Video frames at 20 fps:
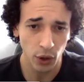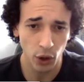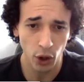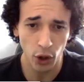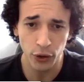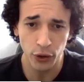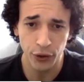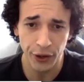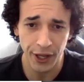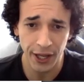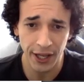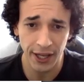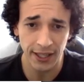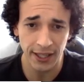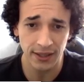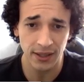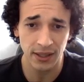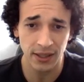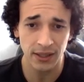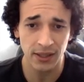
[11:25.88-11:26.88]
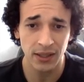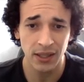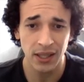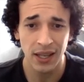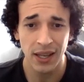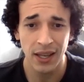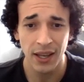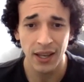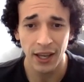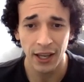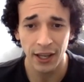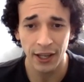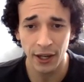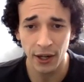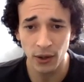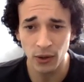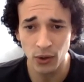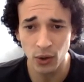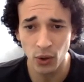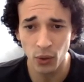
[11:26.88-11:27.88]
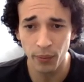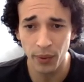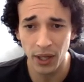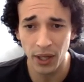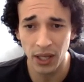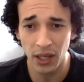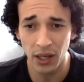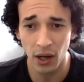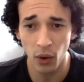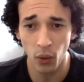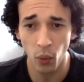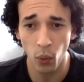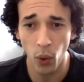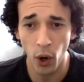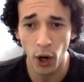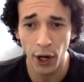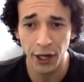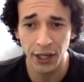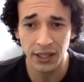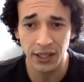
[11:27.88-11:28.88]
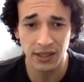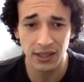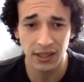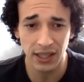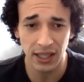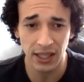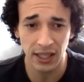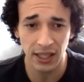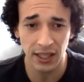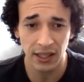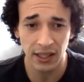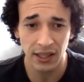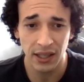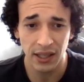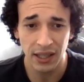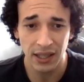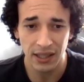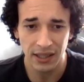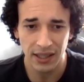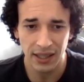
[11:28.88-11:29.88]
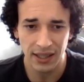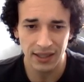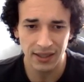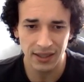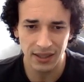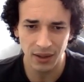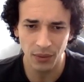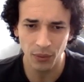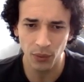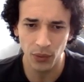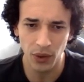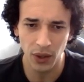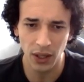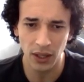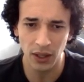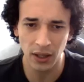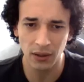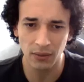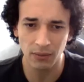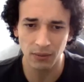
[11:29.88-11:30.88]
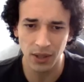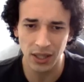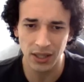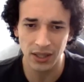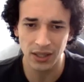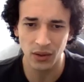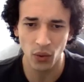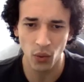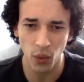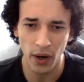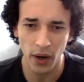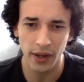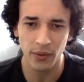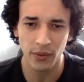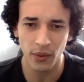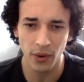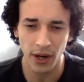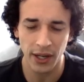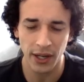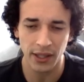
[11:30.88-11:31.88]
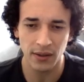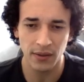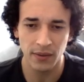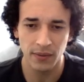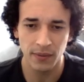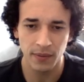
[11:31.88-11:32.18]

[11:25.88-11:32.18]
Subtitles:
In other cases, it can also be a warning sign that something isn't quite right,